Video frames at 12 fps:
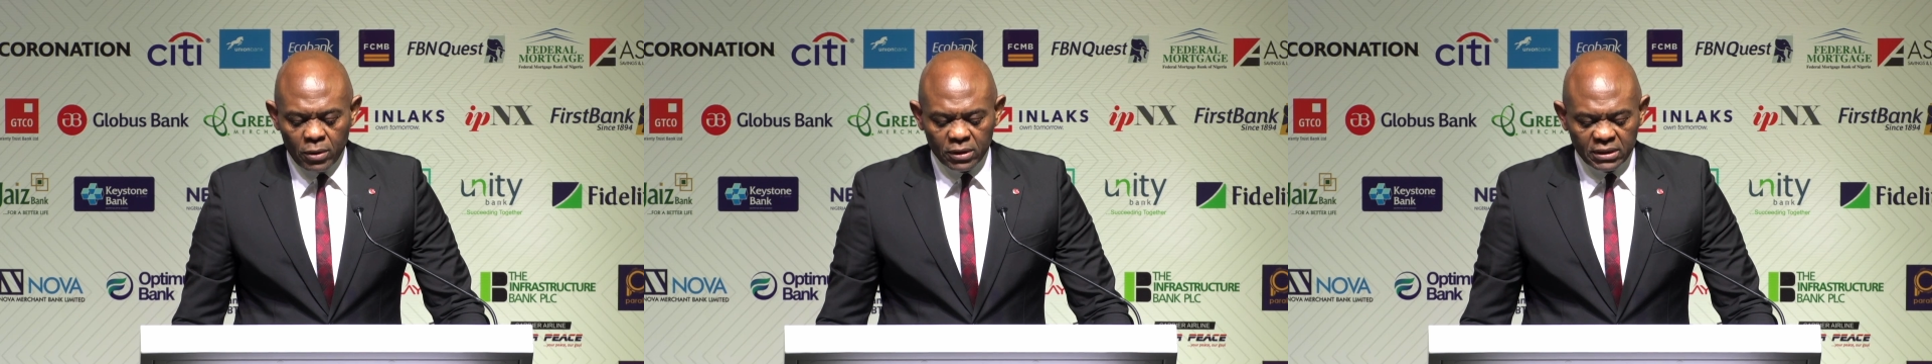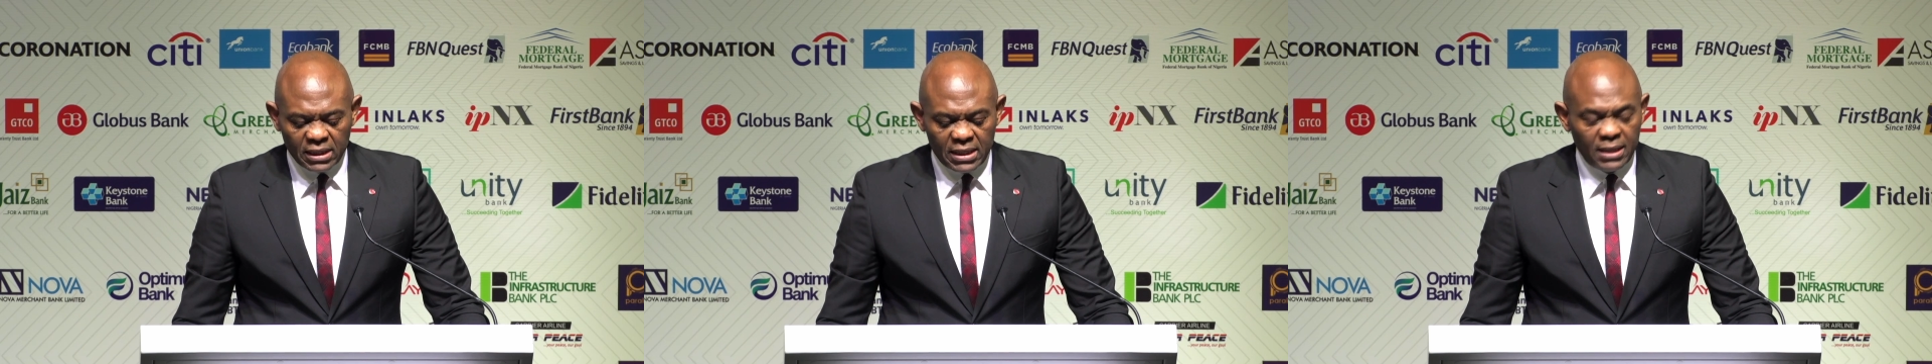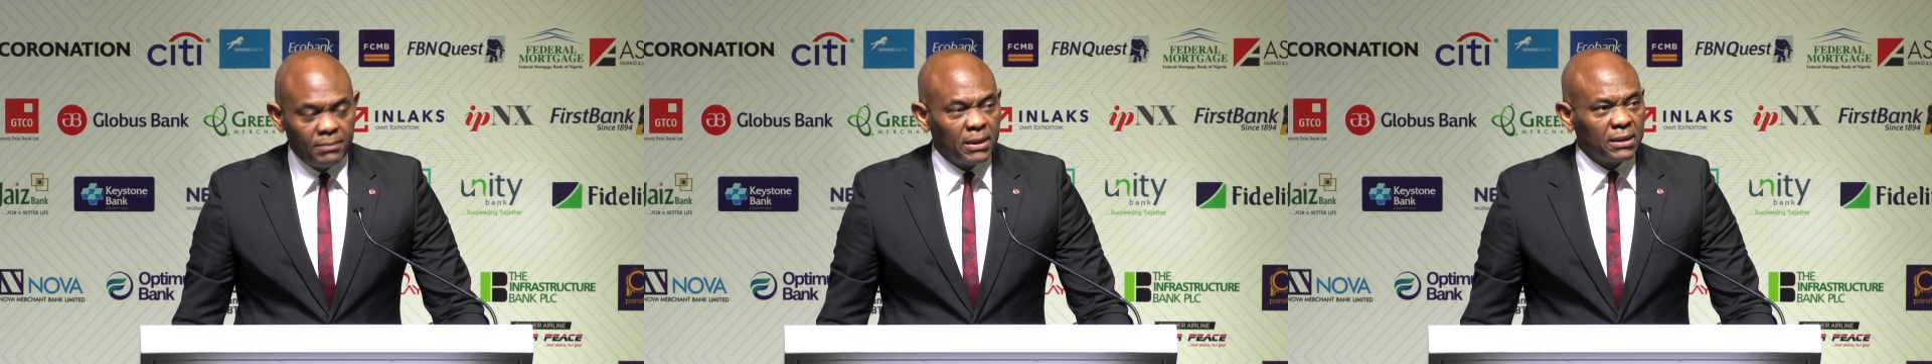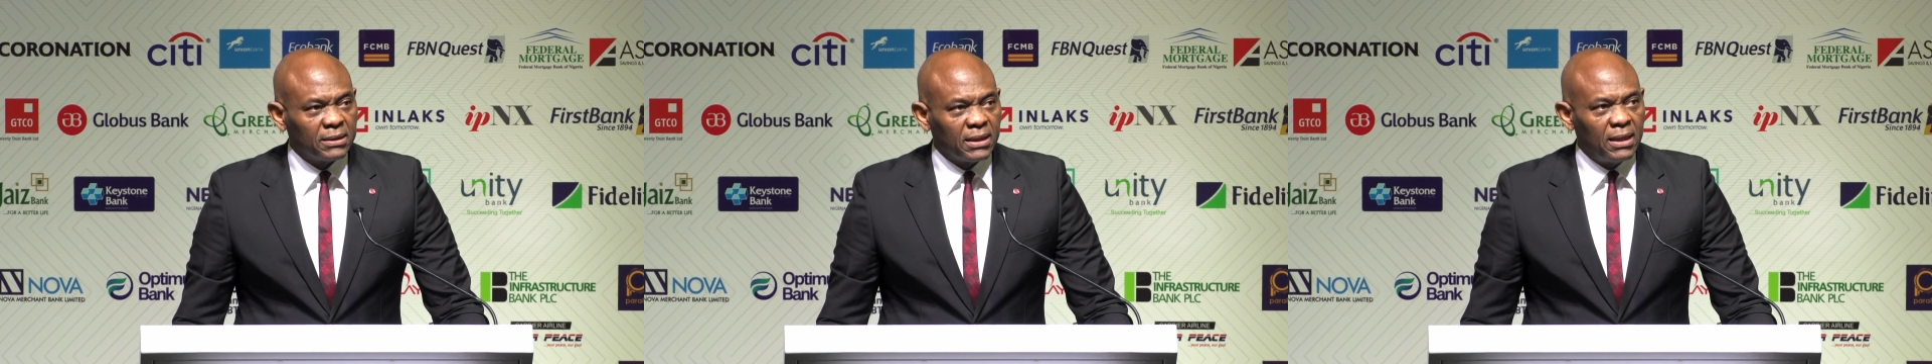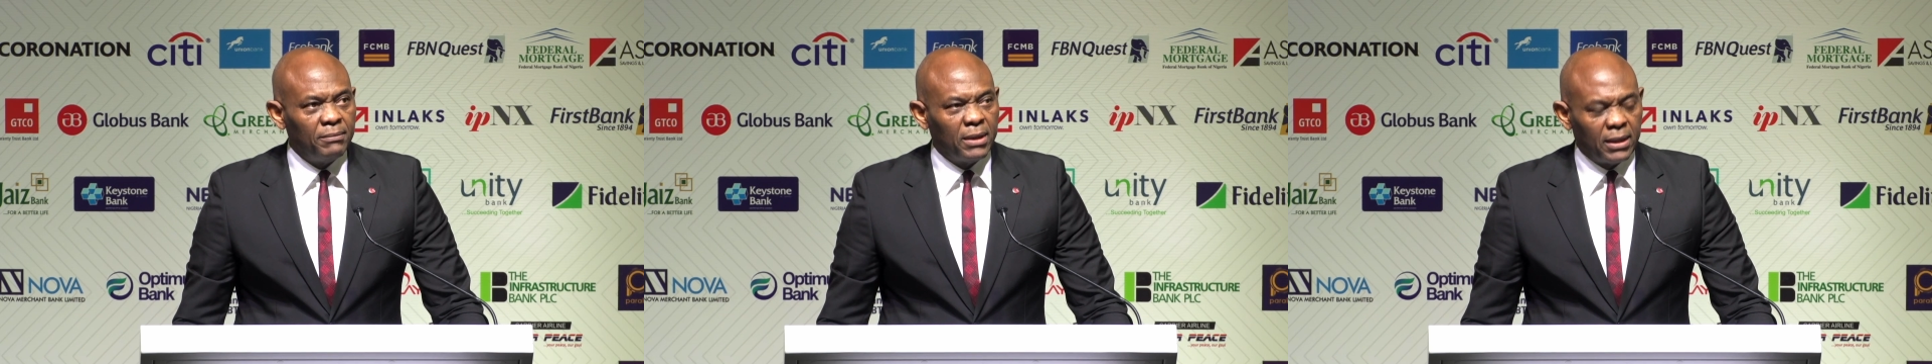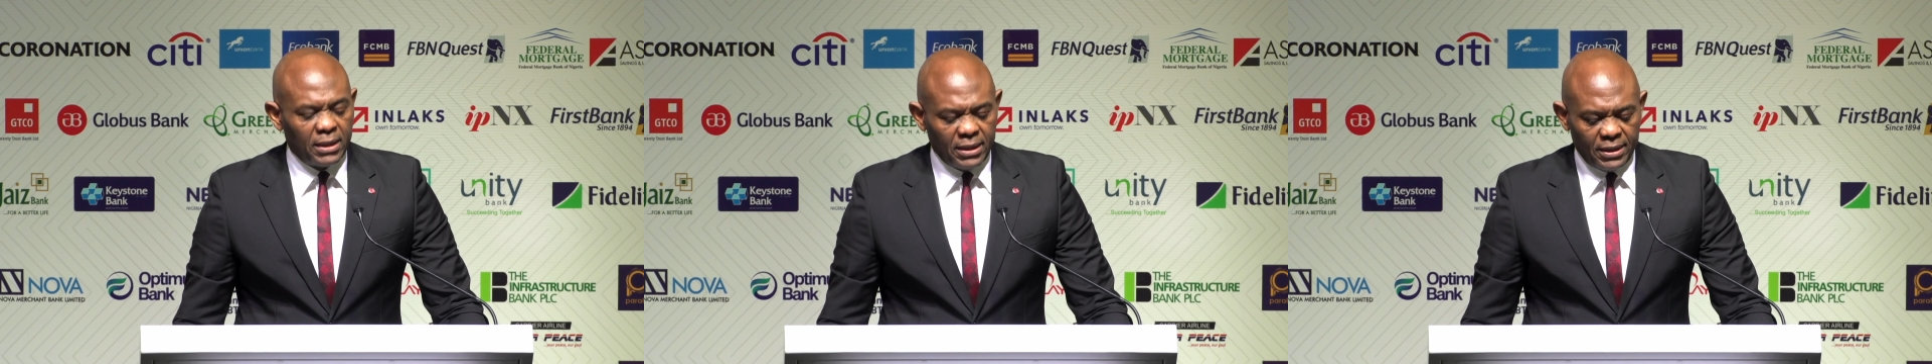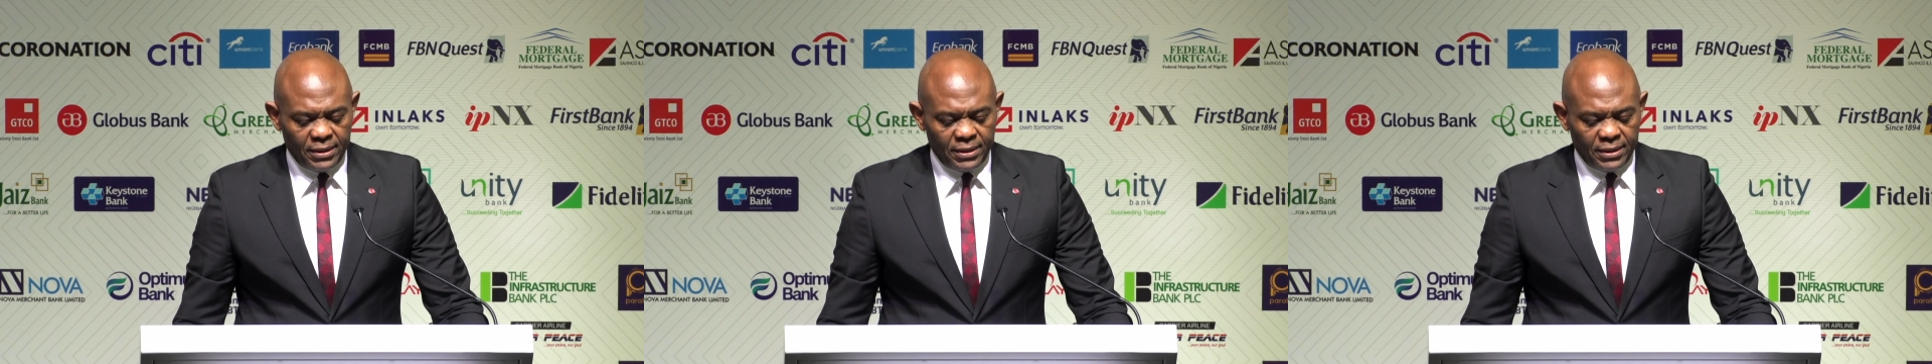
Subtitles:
time and time again,